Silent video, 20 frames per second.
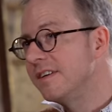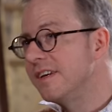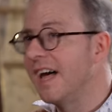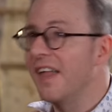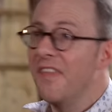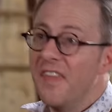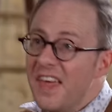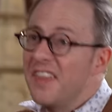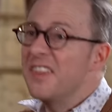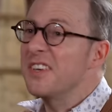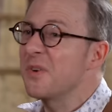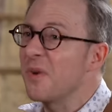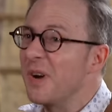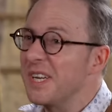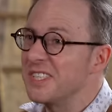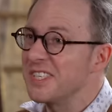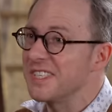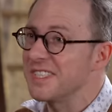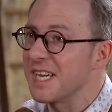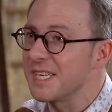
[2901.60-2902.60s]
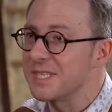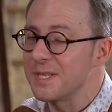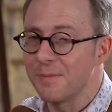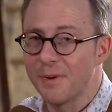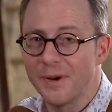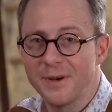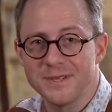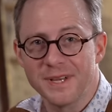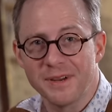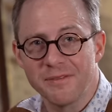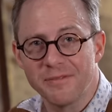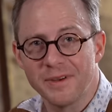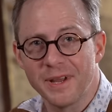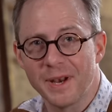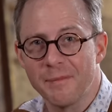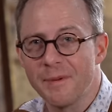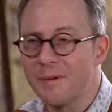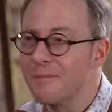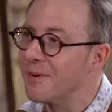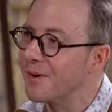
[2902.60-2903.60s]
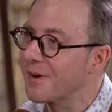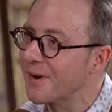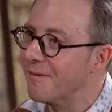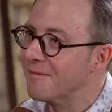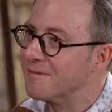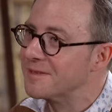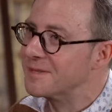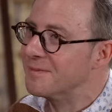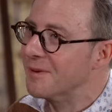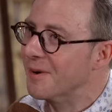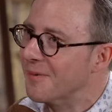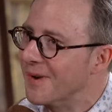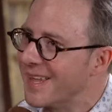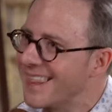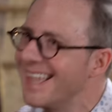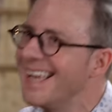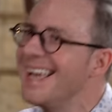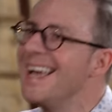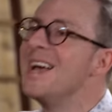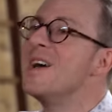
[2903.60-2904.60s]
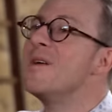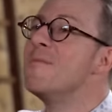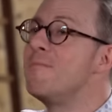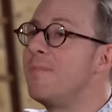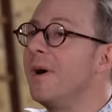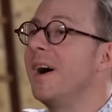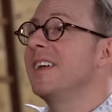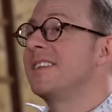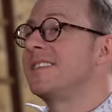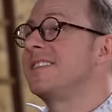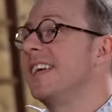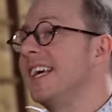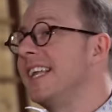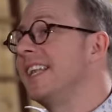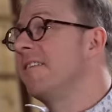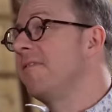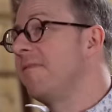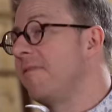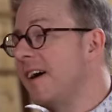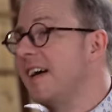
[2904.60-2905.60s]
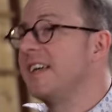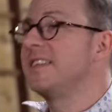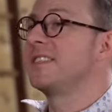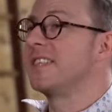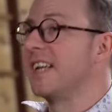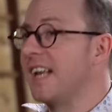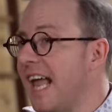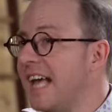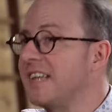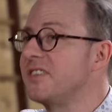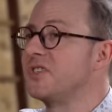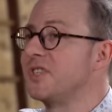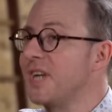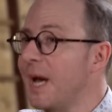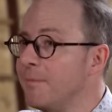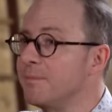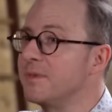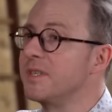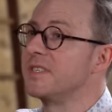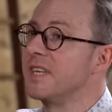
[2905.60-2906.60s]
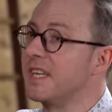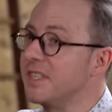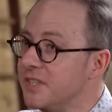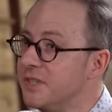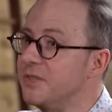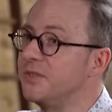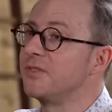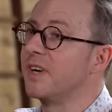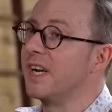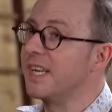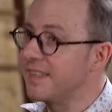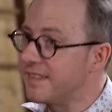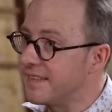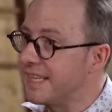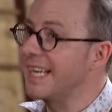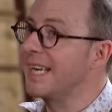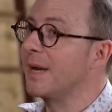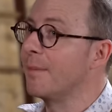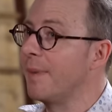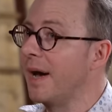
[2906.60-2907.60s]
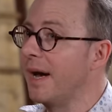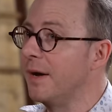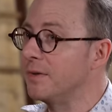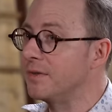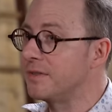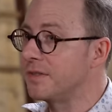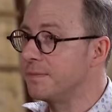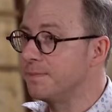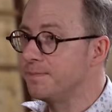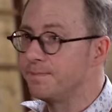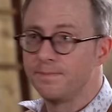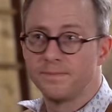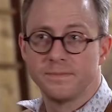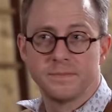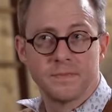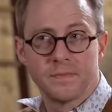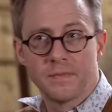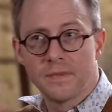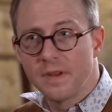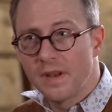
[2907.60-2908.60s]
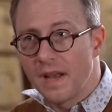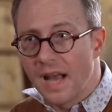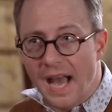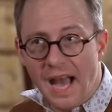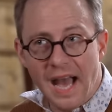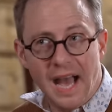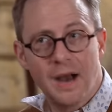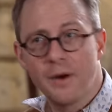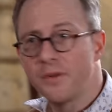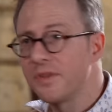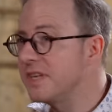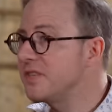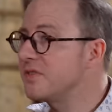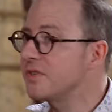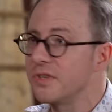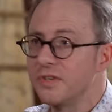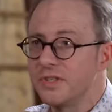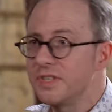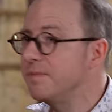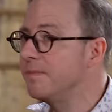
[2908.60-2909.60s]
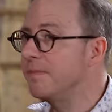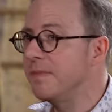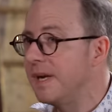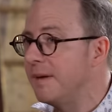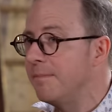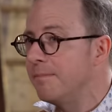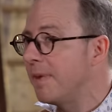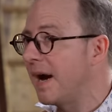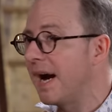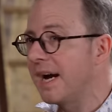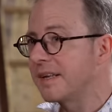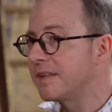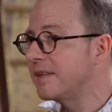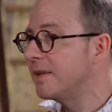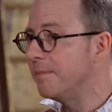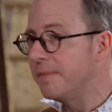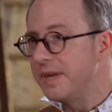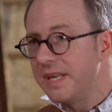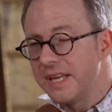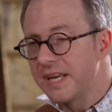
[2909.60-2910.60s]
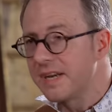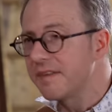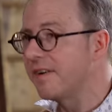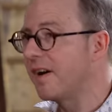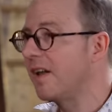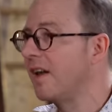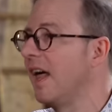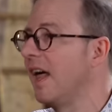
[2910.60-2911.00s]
and they're the questions I suppose I feel a bit more comfortable with, but in the first and last chapters, I do try to think about how this could impact the meaning of our